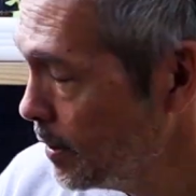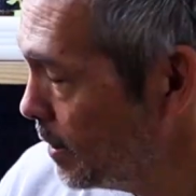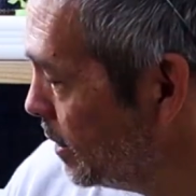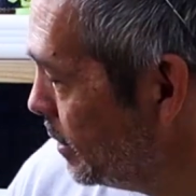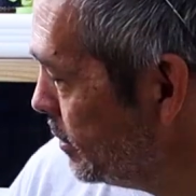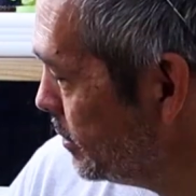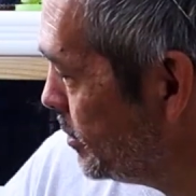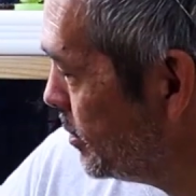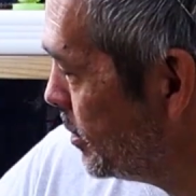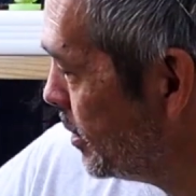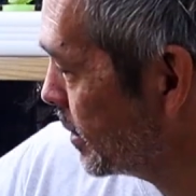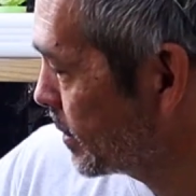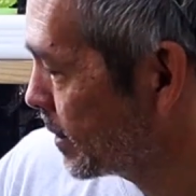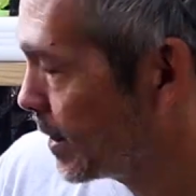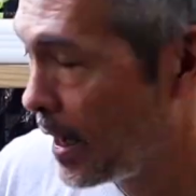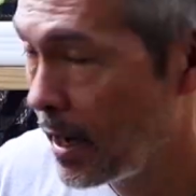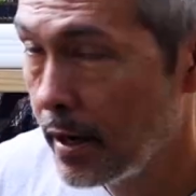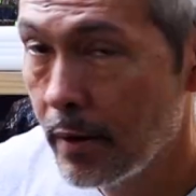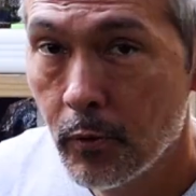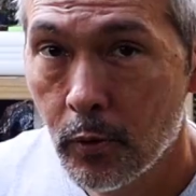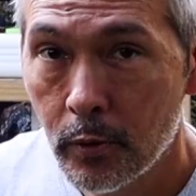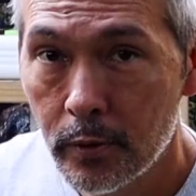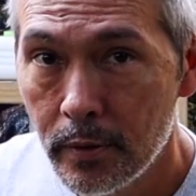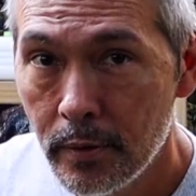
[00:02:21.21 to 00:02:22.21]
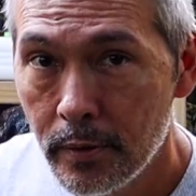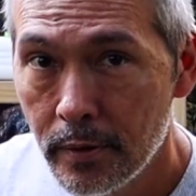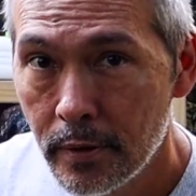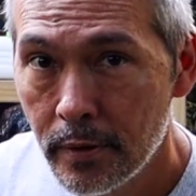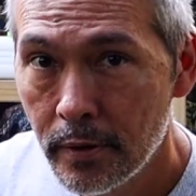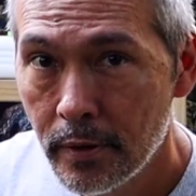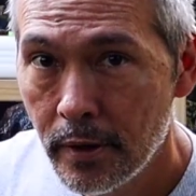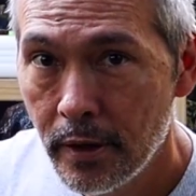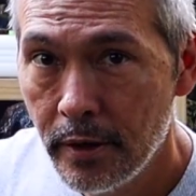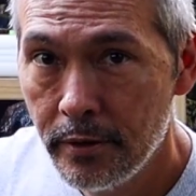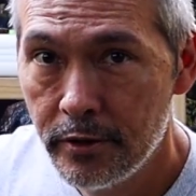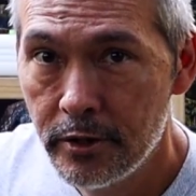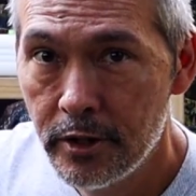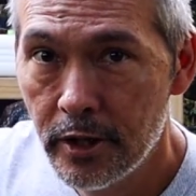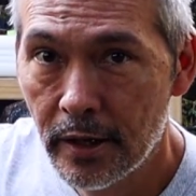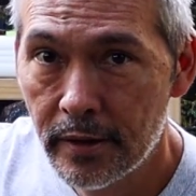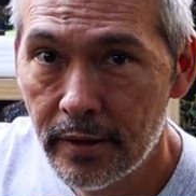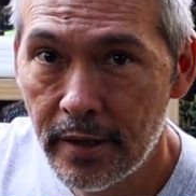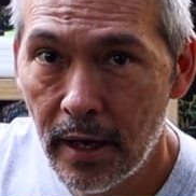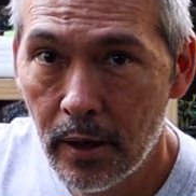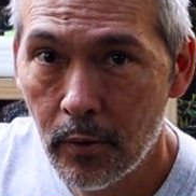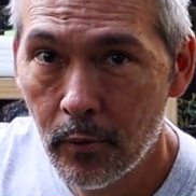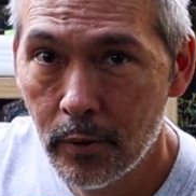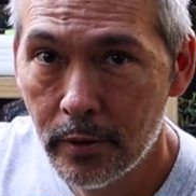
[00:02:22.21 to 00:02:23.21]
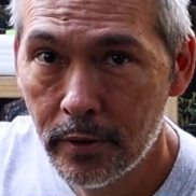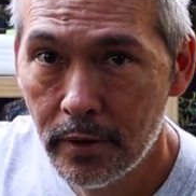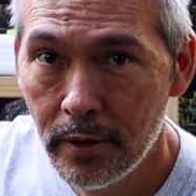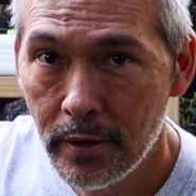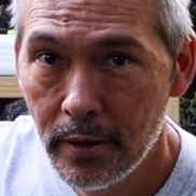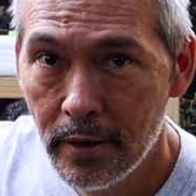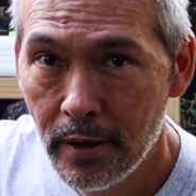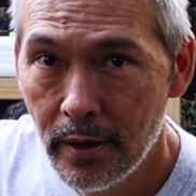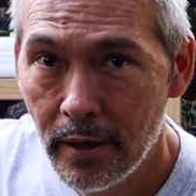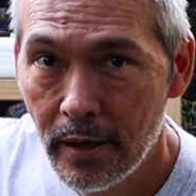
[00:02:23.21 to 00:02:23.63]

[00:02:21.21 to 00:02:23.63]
and check that one, and check that one,